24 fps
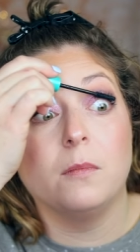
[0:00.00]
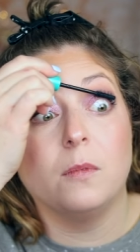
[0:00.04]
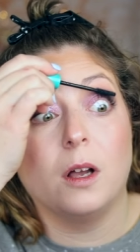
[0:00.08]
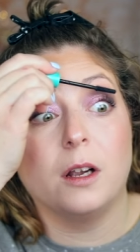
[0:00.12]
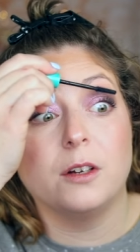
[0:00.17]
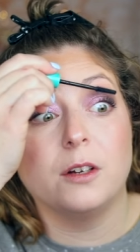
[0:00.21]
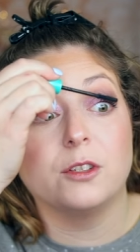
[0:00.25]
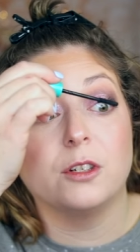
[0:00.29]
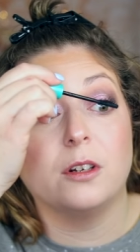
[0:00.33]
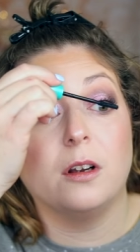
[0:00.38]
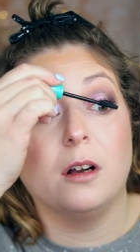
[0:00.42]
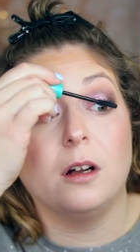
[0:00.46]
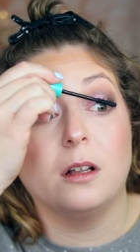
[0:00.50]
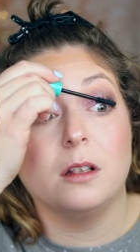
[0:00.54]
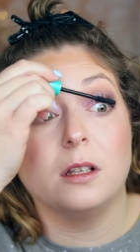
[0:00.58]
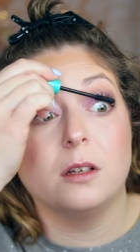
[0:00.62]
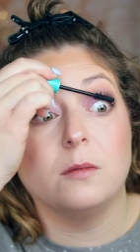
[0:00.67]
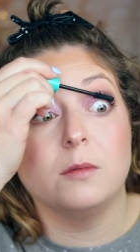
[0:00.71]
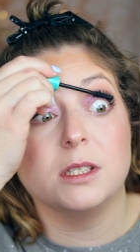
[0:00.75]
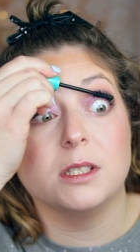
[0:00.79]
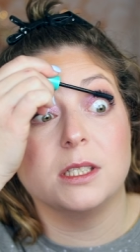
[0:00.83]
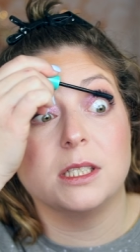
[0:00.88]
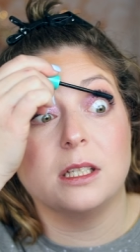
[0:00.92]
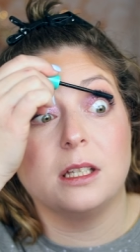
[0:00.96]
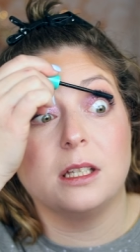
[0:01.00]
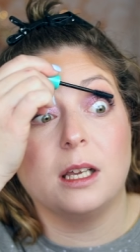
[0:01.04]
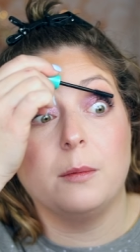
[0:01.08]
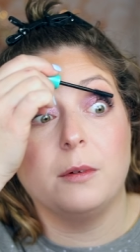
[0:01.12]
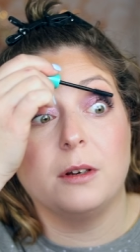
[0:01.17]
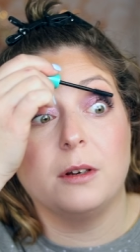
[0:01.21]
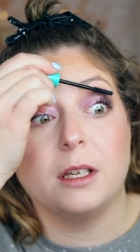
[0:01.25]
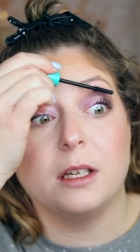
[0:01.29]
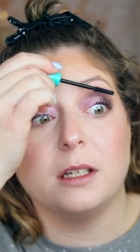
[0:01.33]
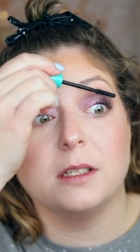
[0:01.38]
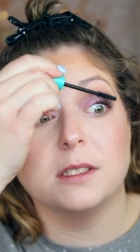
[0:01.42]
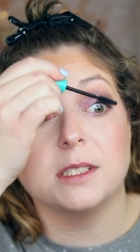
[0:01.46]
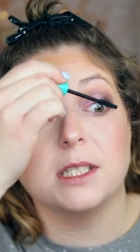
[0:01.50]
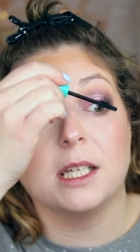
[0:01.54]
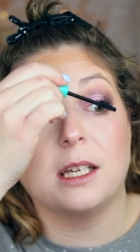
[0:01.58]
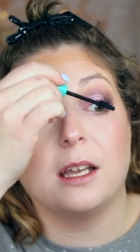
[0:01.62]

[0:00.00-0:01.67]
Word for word: larger Hollywood celebrities.